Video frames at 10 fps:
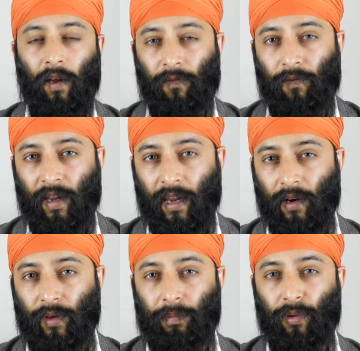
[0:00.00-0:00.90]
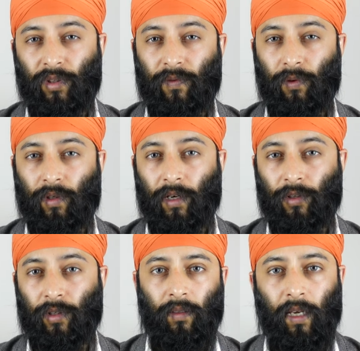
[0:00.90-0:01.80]
a very beautiful
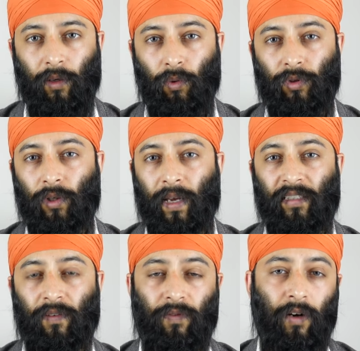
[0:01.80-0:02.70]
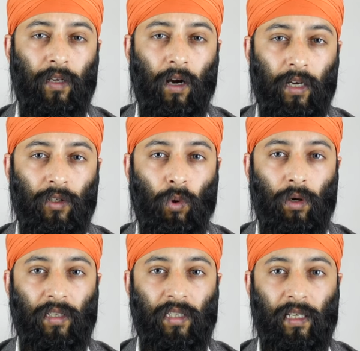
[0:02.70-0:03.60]
country that also has a very high
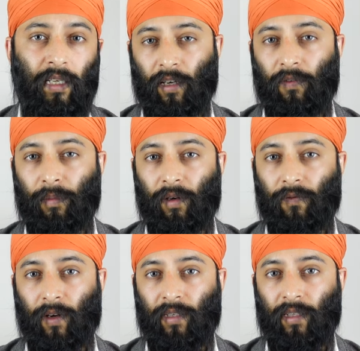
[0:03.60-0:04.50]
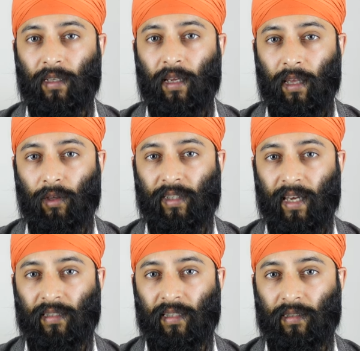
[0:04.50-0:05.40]
quality government-funded
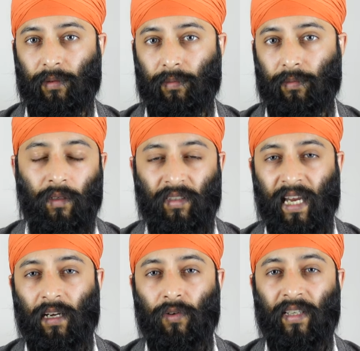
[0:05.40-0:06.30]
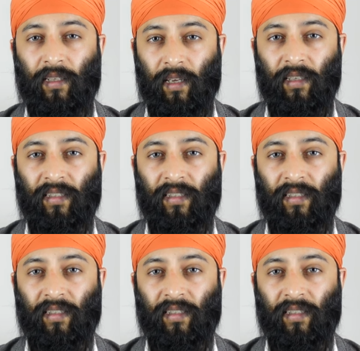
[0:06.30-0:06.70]
healthcare system. Salaries in other